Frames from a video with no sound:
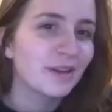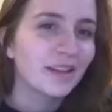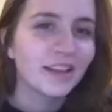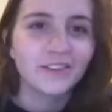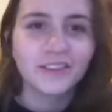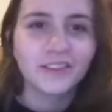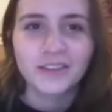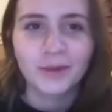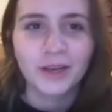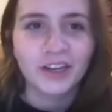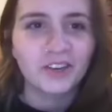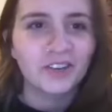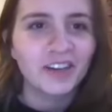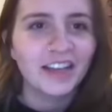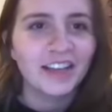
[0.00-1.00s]
life is
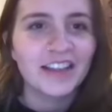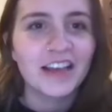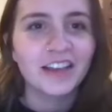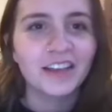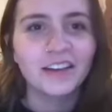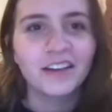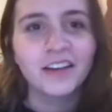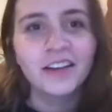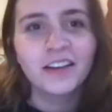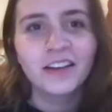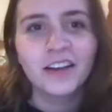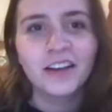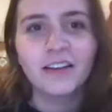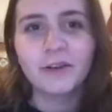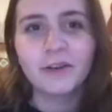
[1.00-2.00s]
about. And then
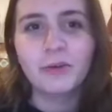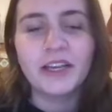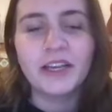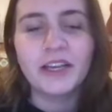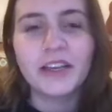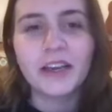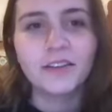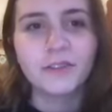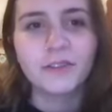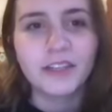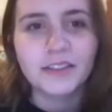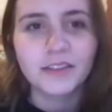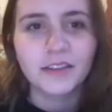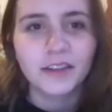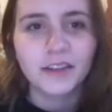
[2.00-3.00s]
every weekend
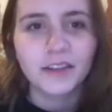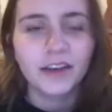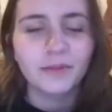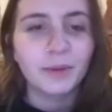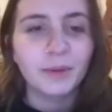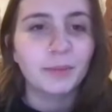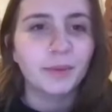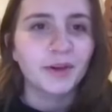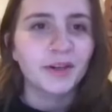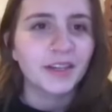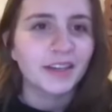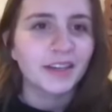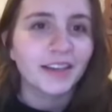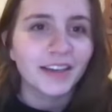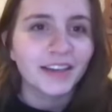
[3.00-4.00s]
recently, I've been
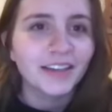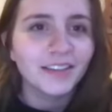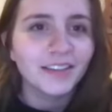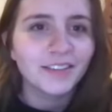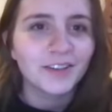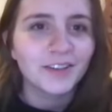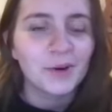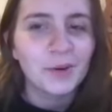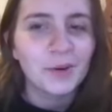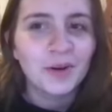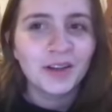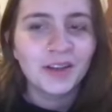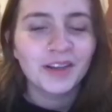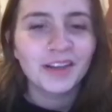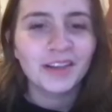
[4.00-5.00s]
booking gigs. So
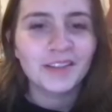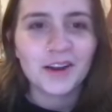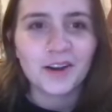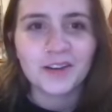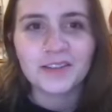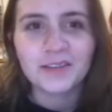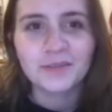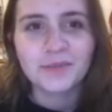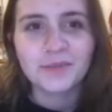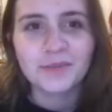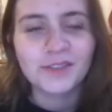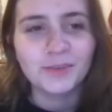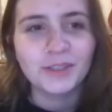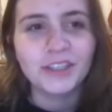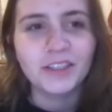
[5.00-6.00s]
it's awesome
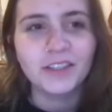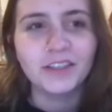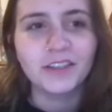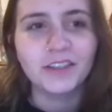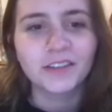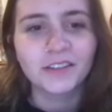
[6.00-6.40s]
to be,